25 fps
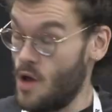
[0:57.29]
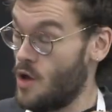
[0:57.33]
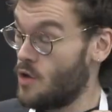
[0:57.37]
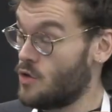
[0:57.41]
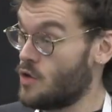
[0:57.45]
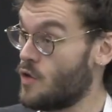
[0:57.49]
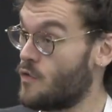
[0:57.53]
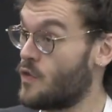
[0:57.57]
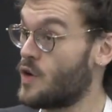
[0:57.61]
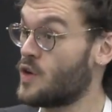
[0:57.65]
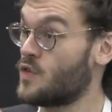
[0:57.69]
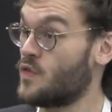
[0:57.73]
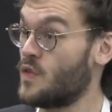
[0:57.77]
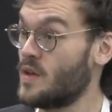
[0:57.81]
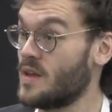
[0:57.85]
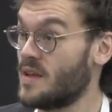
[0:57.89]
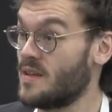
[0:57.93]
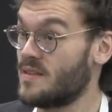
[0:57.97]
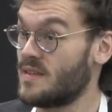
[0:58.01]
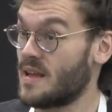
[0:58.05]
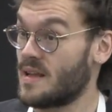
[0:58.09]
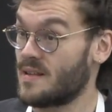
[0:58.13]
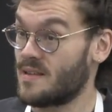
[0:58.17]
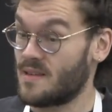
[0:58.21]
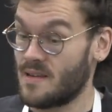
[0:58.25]
The first thing
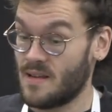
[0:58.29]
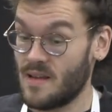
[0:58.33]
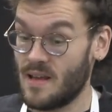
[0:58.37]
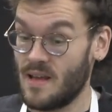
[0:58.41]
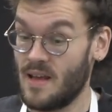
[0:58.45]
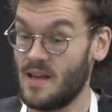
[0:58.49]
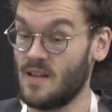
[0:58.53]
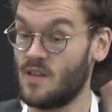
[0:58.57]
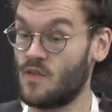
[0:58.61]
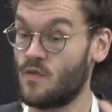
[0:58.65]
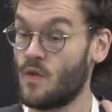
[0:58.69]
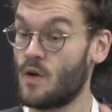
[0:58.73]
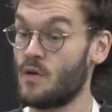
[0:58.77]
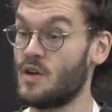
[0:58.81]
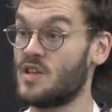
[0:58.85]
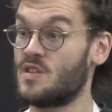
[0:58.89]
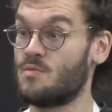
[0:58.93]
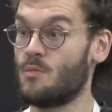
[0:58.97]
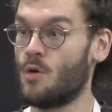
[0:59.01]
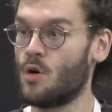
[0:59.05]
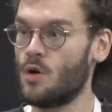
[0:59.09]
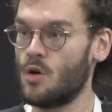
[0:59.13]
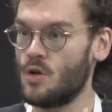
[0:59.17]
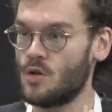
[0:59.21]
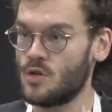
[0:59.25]
is that it's very
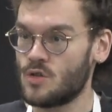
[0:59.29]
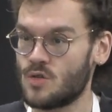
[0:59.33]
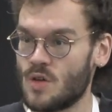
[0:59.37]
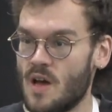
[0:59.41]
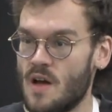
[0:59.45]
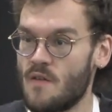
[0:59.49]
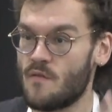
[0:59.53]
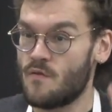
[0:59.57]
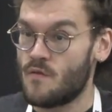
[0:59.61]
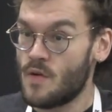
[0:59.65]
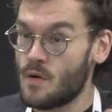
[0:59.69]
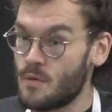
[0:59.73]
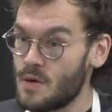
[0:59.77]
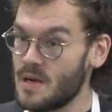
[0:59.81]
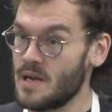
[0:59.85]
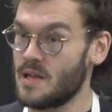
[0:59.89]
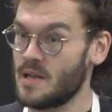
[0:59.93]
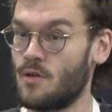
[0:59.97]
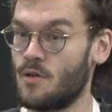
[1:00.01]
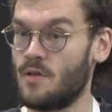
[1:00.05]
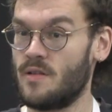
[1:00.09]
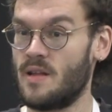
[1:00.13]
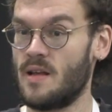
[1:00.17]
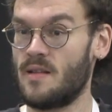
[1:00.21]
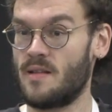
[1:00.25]
small, so I have very
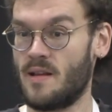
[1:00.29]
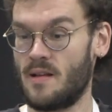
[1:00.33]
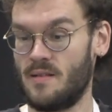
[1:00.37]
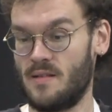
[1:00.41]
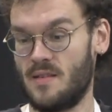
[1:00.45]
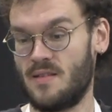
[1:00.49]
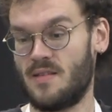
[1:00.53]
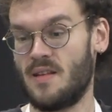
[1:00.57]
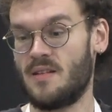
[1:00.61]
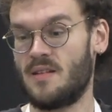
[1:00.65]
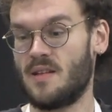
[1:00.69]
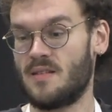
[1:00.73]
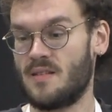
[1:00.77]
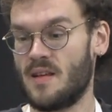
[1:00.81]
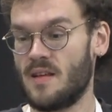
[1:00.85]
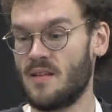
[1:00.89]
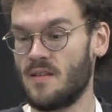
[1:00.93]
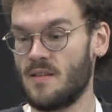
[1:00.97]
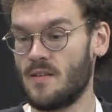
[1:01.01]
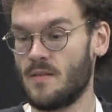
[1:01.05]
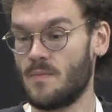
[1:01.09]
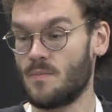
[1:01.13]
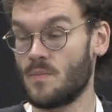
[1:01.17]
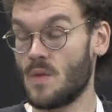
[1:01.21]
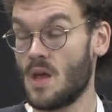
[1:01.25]
data in this data set.
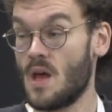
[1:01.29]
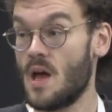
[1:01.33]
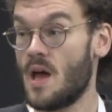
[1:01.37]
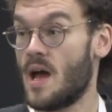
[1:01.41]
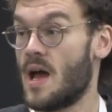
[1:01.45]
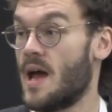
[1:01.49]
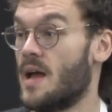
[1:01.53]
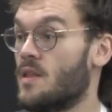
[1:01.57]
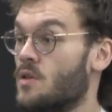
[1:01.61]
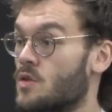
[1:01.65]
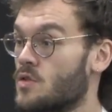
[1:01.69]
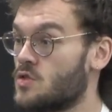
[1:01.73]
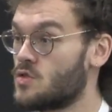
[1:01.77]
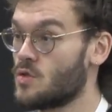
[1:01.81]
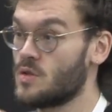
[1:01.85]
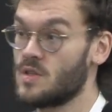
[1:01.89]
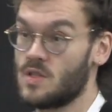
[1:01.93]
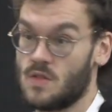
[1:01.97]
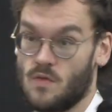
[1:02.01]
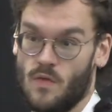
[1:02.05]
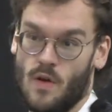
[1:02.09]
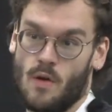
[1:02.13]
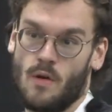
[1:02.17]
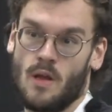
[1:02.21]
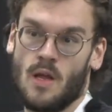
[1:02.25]
And also
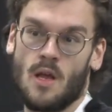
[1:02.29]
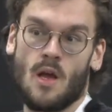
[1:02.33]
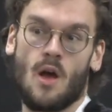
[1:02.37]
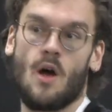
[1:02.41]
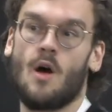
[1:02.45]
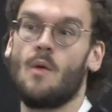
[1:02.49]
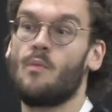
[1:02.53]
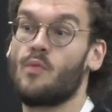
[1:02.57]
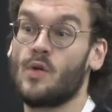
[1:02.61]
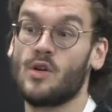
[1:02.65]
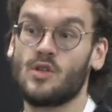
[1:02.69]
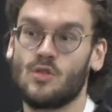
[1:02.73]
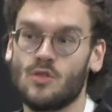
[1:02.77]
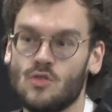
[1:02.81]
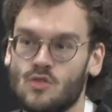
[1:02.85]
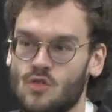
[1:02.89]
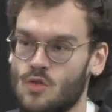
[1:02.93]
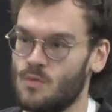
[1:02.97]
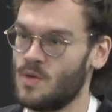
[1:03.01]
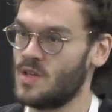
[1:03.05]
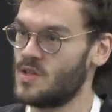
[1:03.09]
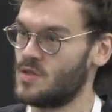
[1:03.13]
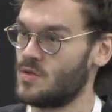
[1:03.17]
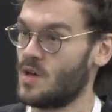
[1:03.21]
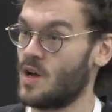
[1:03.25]
it's very precious to
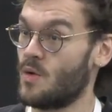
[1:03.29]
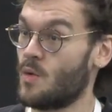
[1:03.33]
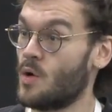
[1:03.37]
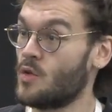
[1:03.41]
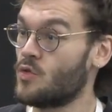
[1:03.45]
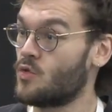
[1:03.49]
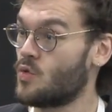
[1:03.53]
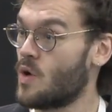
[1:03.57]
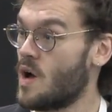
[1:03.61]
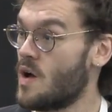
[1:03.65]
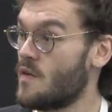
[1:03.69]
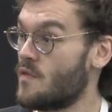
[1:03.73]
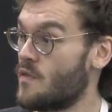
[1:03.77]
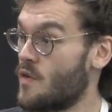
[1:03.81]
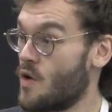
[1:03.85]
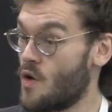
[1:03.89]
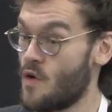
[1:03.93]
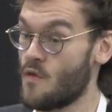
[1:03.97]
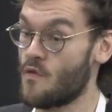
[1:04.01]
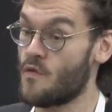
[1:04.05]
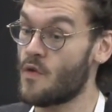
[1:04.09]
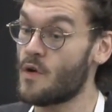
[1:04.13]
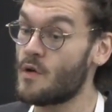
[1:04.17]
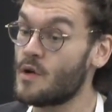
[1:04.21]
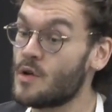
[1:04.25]
me, so I want to have a
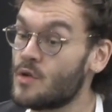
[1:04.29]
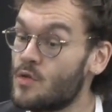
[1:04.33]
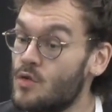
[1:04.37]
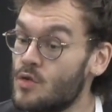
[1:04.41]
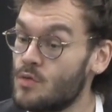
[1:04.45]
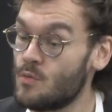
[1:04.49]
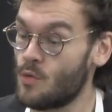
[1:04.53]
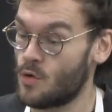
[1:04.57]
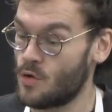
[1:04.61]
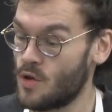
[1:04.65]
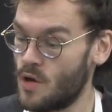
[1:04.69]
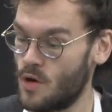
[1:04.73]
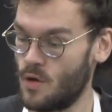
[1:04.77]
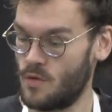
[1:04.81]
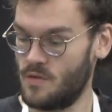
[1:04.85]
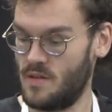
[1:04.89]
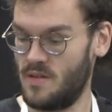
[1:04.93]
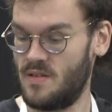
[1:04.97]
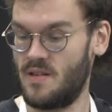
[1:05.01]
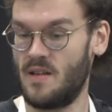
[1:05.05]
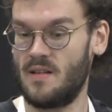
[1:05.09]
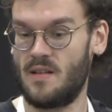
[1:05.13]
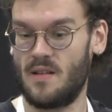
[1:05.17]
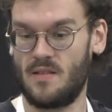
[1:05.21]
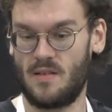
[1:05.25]
very good model on this
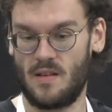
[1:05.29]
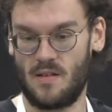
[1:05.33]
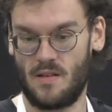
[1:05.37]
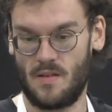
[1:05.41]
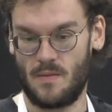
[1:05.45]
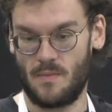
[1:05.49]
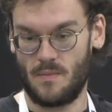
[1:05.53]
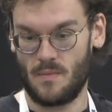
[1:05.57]
data set.